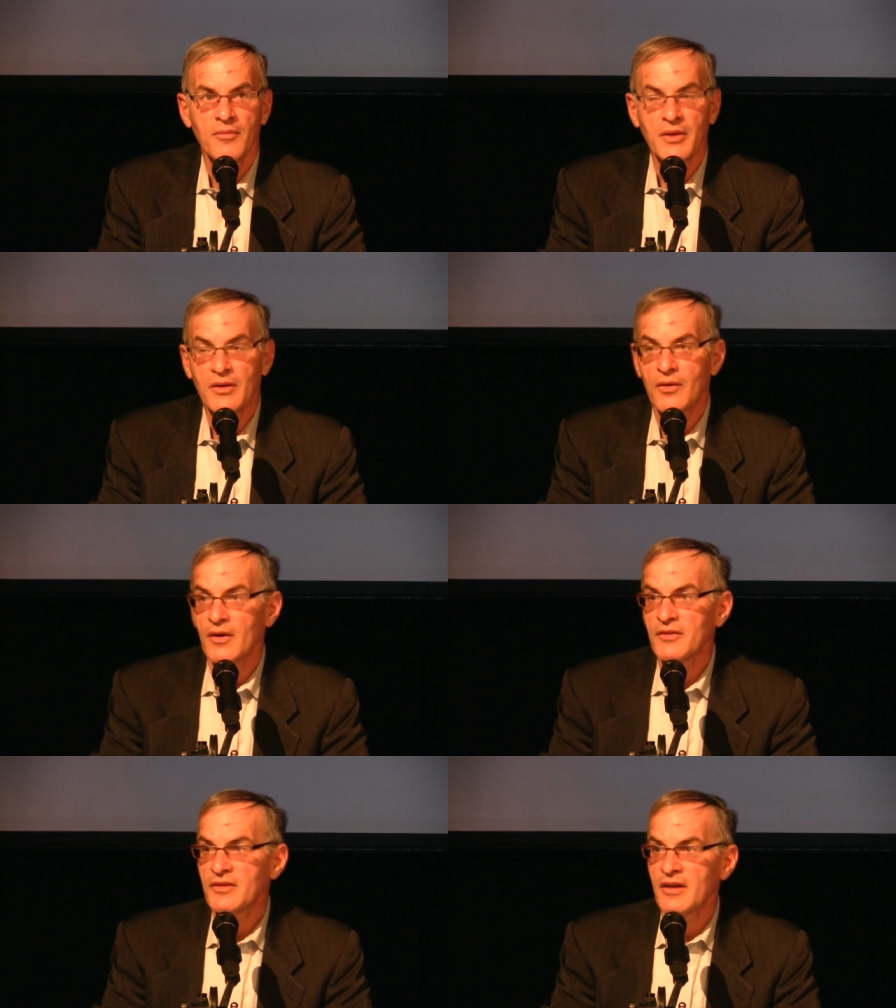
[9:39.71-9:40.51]

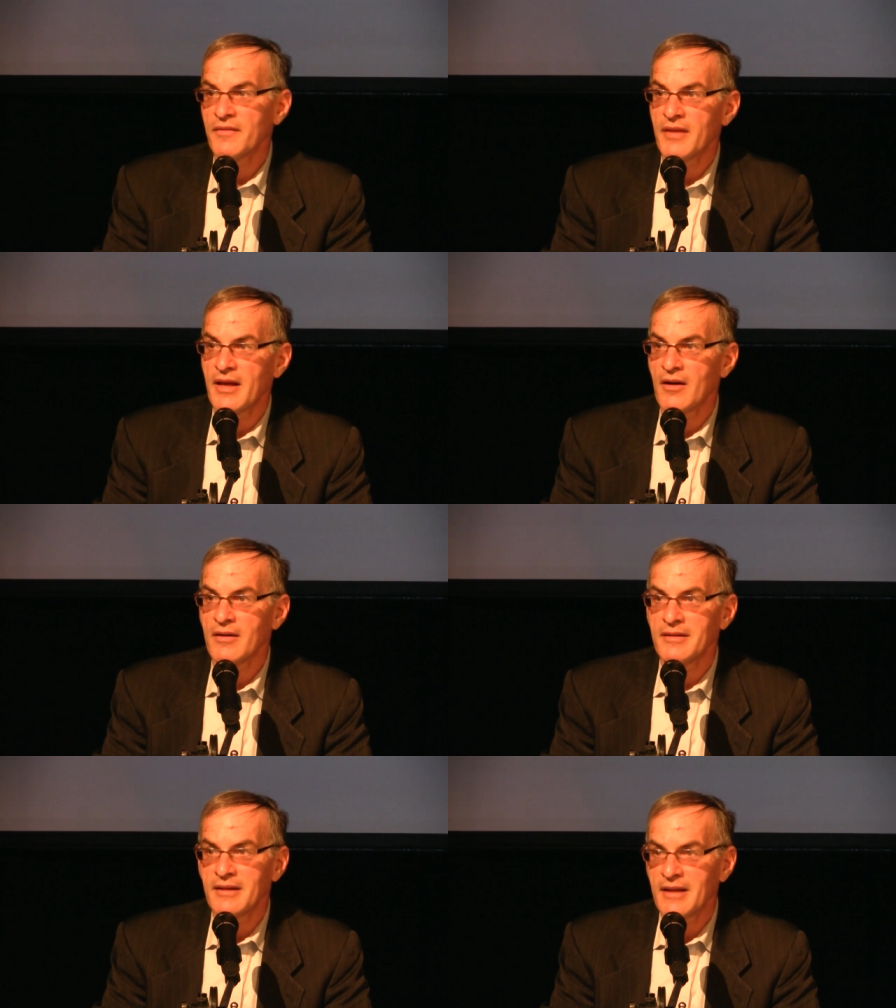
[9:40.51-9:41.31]
Because if they
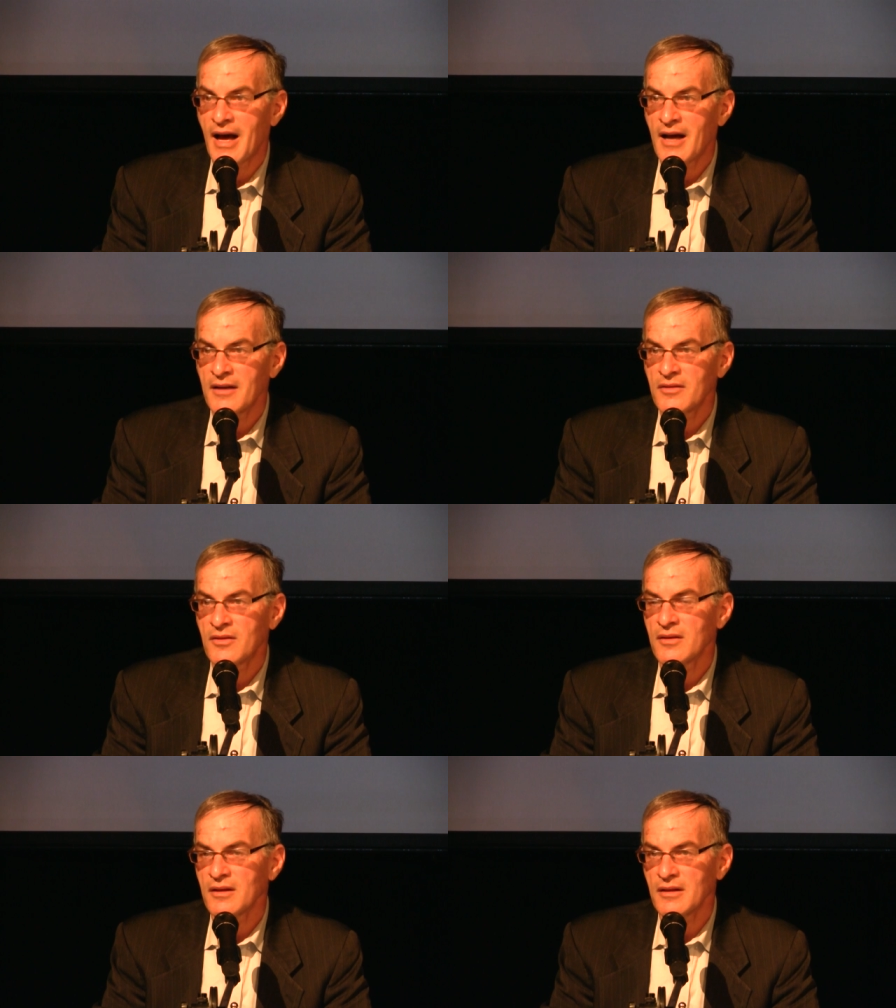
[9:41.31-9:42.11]
are
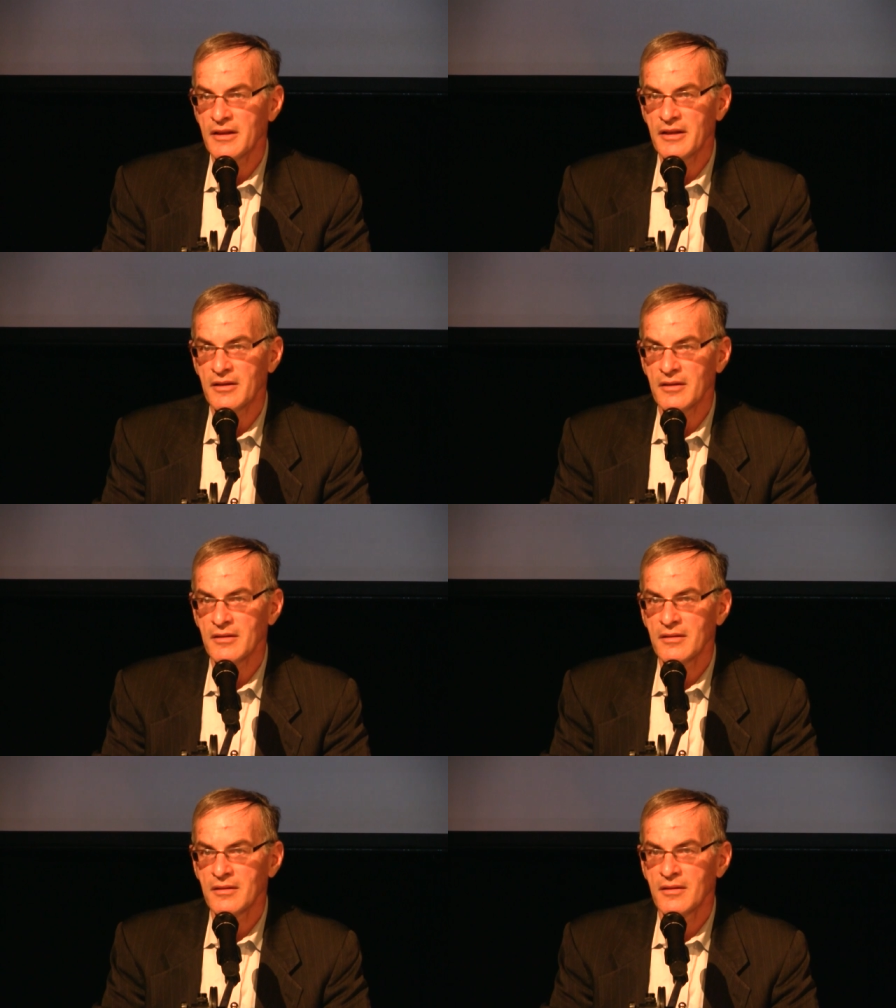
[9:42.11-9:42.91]
not
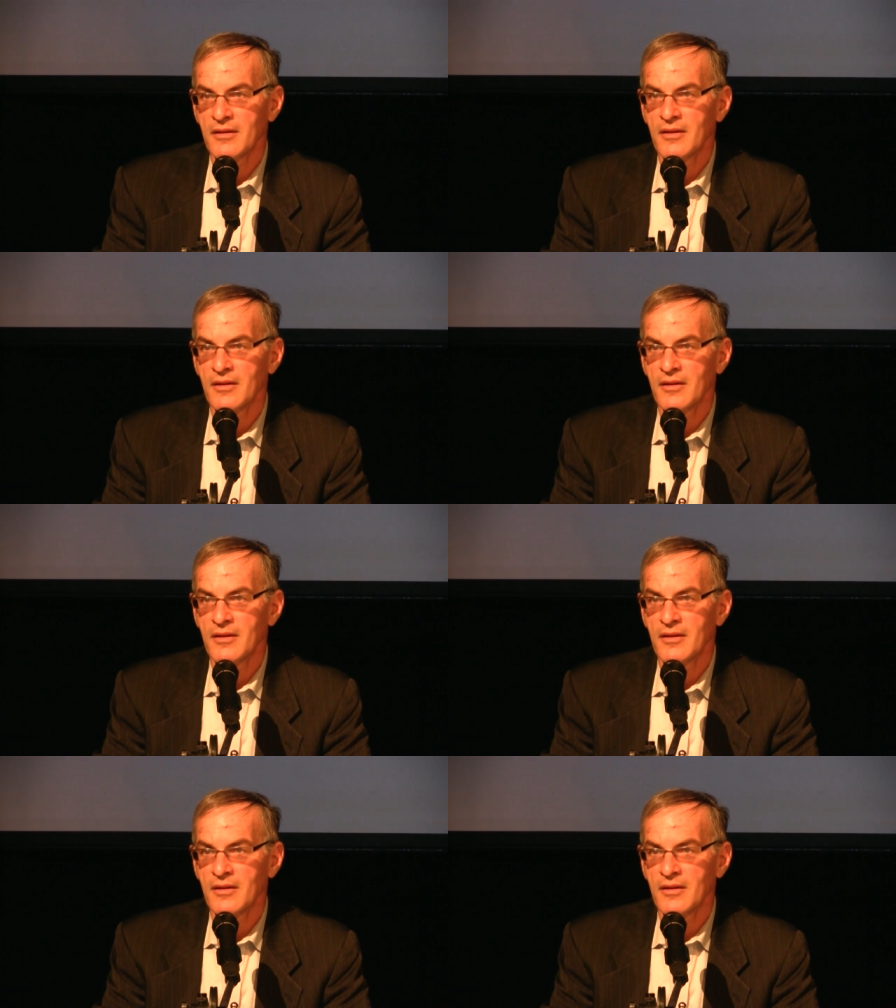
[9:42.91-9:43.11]
legal,